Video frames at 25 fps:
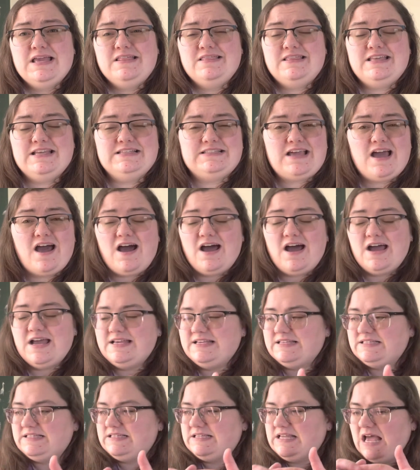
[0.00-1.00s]
These
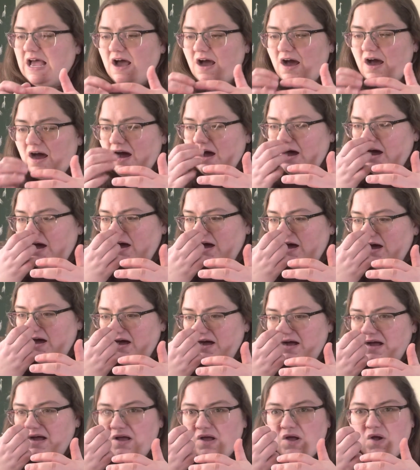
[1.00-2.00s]
guys
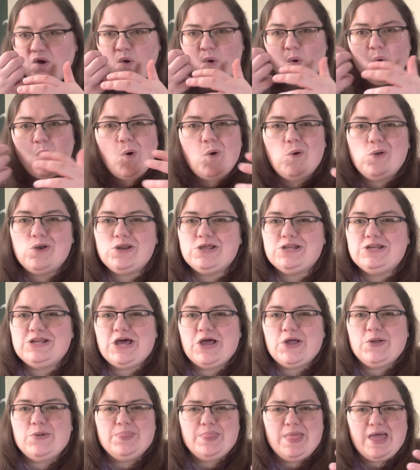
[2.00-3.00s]
are all
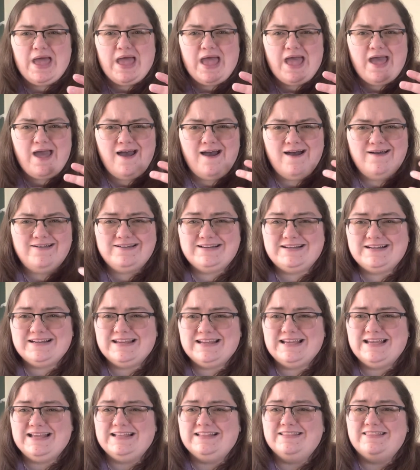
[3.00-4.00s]
alone, they're
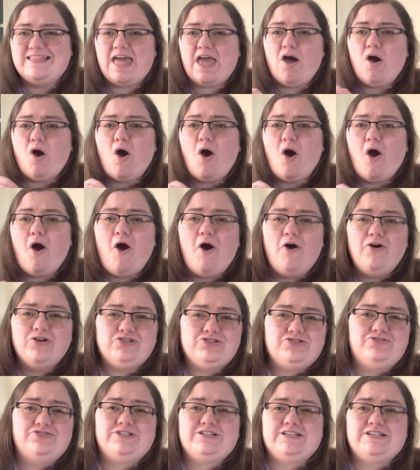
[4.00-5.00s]
unclean, they're
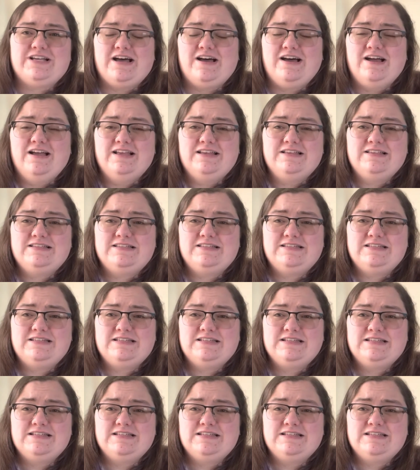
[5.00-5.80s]
ostracized.